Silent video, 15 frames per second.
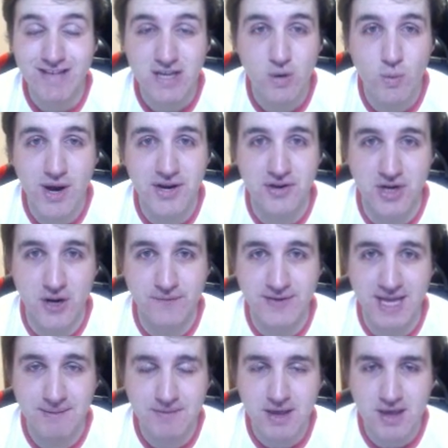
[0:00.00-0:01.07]
why not go for
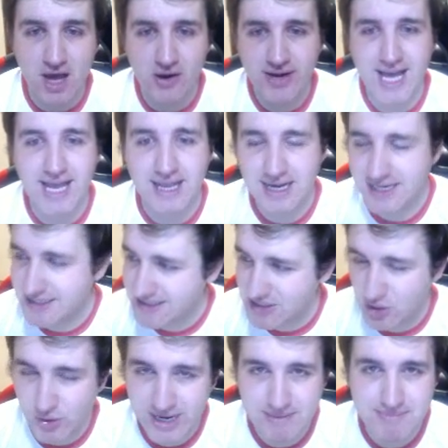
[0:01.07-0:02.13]
that? Okay, let's
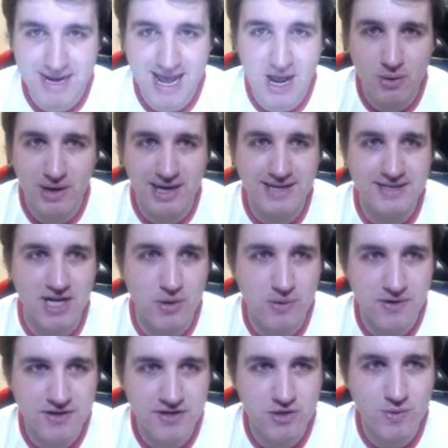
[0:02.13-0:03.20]
store him now, and let's go
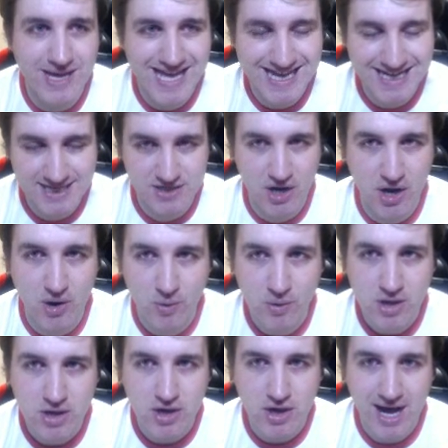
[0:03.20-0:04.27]
on to Isco.
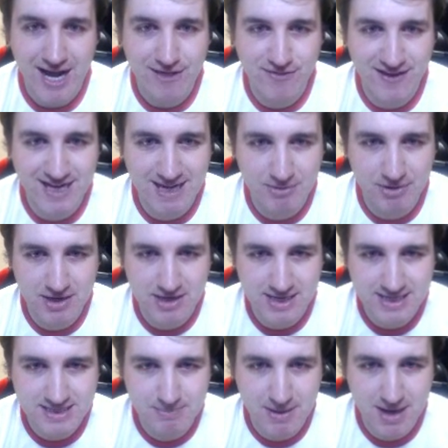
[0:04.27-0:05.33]
I think I'm going to need
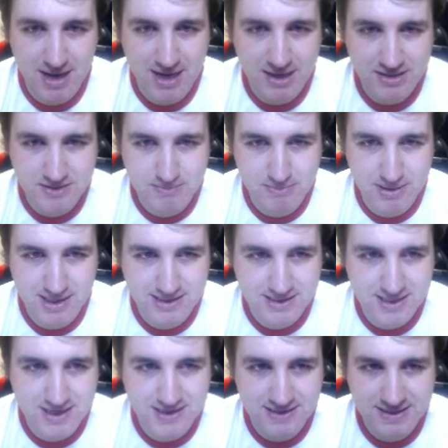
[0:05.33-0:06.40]
to buy some players,
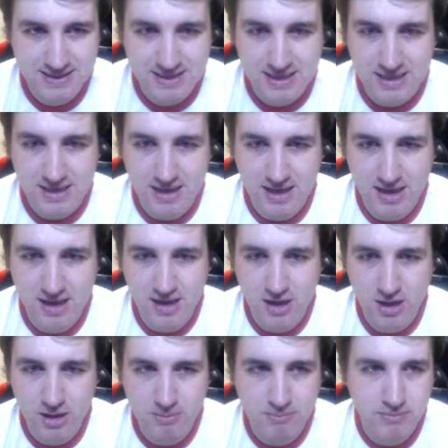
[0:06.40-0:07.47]
guys.
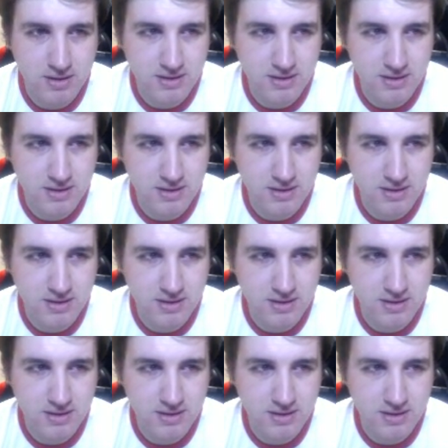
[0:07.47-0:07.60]
Um,